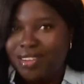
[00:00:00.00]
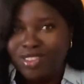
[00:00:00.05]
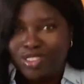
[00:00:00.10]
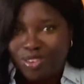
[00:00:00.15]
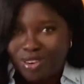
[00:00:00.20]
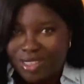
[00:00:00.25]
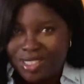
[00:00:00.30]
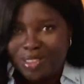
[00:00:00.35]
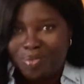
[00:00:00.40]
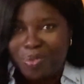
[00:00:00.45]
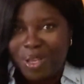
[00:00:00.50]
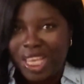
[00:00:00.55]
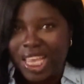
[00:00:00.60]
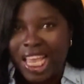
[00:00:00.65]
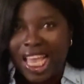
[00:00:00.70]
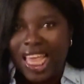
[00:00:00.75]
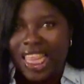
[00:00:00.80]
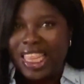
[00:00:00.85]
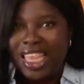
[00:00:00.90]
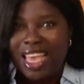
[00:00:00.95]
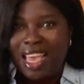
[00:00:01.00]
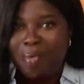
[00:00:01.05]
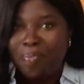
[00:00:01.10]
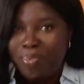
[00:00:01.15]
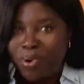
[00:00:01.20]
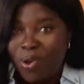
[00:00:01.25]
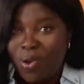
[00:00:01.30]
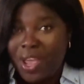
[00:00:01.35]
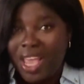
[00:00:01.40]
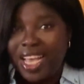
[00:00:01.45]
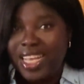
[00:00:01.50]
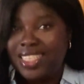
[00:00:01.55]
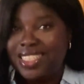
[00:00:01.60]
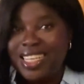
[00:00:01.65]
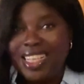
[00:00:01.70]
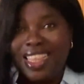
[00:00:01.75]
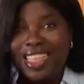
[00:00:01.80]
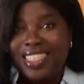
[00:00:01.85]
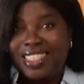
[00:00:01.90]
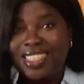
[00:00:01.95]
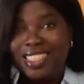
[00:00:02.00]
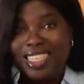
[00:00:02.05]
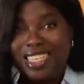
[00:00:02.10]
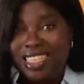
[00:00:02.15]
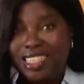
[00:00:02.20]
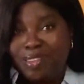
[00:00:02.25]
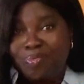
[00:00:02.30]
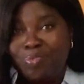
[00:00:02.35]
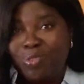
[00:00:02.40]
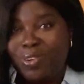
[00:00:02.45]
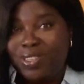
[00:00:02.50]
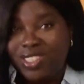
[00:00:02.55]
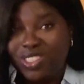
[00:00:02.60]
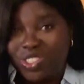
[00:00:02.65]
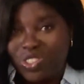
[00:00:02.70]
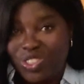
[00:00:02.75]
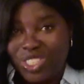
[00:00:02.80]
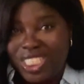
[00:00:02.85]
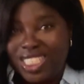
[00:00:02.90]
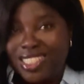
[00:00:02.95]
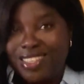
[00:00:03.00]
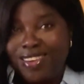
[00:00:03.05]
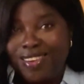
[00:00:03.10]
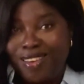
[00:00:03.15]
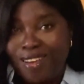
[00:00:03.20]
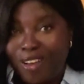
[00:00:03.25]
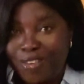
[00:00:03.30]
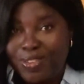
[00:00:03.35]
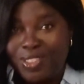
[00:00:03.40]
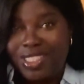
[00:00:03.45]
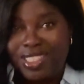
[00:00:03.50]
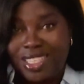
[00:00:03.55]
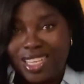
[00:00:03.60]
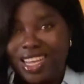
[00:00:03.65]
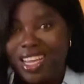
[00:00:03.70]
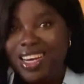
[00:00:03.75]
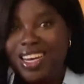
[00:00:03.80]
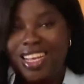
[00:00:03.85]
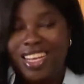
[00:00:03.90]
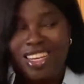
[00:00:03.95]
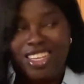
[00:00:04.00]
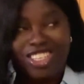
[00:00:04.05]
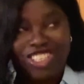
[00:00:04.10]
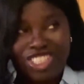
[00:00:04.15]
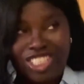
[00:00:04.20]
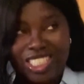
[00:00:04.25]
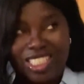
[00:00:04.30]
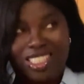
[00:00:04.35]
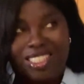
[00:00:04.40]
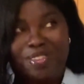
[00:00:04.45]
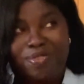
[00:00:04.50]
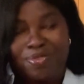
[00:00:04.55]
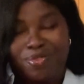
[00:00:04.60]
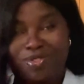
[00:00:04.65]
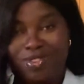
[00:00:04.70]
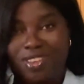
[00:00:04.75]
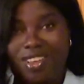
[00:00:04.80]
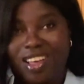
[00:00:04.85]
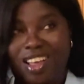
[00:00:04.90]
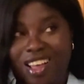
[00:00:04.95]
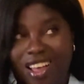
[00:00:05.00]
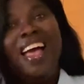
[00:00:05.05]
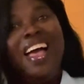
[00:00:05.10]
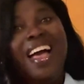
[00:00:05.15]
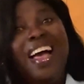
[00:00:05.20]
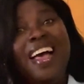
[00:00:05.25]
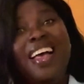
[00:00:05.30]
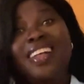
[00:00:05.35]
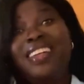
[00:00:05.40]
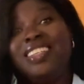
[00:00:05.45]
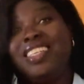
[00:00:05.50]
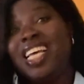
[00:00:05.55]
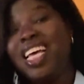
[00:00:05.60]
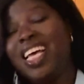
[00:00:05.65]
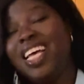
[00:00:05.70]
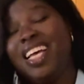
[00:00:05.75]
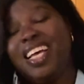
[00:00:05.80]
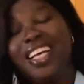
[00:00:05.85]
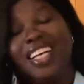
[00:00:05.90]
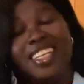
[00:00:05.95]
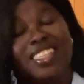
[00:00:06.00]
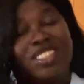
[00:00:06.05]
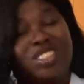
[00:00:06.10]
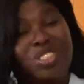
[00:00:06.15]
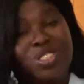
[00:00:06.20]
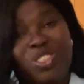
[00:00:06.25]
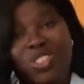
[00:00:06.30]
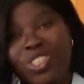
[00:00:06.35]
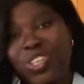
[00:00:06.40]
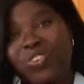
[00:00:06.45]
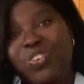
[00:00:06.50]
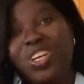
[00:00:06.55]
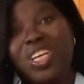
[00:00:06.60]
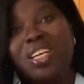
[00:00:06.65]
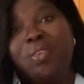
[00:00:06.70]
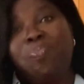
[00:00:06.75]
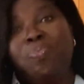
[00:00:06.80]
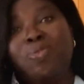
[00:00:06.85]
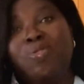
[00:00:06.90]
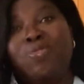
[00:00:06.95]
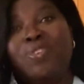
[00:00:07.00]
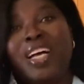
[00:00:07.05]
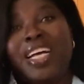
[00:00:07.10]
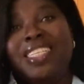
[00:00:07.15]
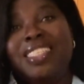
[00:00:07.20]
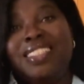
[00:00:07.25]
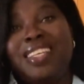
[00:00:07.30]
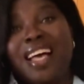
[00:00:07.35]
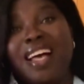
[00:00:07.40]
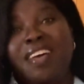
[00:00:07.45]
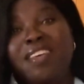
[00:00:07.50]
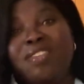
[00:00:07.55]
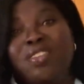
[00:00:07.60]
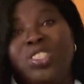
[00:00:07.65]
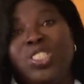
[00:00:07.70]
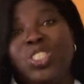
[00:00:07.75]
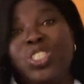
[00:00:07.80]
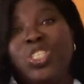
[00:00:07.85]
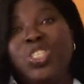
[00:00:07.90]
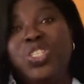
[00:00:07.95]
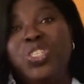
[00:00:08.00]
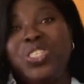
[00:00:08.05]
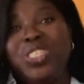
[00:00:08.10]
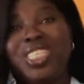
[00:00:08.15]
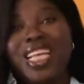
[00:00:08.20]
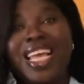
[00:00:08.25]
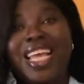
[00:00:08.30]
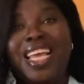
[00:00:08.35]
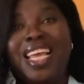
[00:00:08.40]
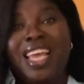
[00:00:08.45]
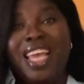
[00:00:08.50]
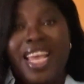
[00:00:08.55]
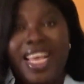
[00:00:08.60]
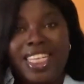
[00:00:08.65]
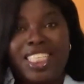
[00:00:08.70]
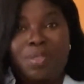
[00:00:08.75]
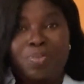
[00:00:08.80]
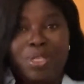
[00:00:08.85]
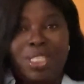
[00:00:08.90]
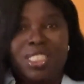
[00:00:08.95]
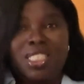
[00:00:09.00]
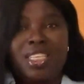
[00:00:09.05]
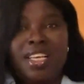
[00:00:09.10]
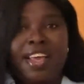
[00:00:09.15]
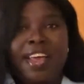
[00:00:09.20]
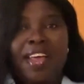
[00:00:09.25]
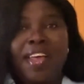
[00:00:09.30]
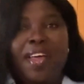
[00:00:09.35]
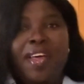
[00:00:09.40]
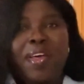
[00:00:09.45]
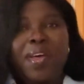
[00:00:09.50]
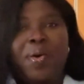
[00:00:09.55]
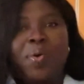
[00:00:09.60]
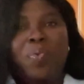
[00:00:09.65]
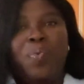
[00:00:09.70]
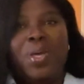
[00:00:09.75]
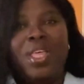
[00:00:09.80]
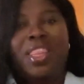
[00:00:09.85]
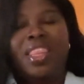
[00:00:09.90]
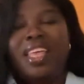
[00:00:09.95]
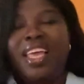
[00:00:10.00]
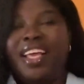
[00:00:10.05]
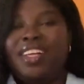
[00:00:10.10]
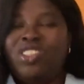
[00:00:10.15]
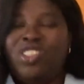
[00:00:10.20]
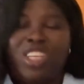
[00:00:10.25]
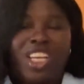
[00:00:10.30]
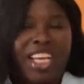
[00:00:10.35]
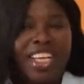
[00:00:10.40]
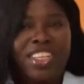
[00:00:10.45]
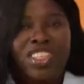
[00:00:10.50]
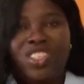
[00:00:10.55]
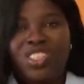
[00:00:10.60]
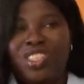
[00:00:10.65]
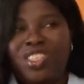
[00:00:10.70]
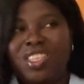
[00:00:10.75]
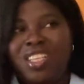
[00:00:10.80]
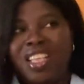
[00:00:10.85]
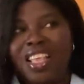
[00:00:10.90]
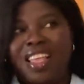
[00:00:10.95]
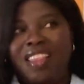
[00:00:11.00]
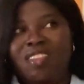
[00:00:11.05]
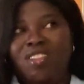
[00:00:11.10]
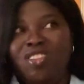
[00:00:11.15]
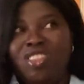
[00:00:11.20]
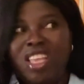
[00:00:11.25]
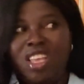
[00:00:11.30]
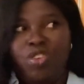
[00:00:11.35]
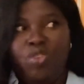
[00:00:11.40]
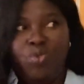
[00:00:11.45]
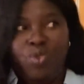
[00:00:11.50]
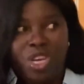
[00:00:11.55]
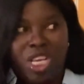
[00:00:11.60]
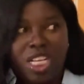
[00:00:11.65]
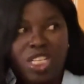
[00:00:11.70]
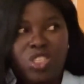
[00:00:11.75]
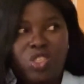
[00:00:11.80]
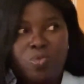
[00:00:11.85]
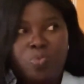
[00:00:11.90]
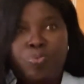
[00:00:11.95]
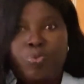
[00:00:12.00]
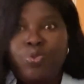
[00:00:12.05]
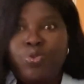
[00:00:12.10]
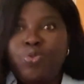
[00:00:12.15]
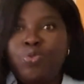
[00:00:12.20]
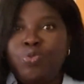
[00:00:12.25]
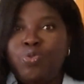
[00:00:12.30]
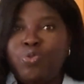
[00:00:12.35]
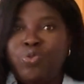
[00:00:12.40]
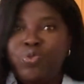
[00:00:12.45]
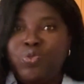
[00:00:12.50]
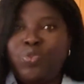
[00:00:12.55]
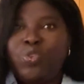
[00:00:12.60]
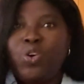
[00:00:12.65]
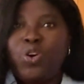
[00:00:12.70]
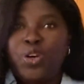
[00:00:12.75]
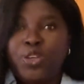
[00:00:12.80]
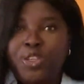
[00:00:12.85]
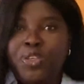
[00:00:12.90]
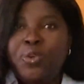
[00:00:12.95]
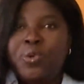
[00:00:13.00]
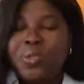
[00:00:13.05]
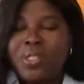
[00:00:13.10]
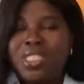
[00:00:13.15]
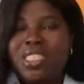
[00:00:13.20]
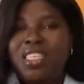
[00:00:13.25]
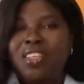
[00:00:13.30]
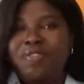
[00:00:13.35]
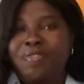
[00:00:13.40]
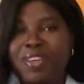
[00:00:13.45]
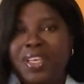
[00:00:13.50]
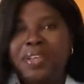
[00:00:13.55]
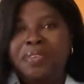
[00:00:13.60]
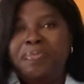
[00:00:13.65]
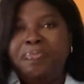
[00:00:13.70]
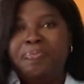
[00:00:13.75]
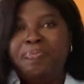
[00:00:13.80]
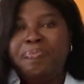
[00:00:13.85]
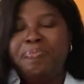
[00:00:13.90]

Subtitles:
Trust me, the employers in this teach abroad streets love seeing initiative. And tutoring provides that continuous engagement with education that you need to prove on your CV.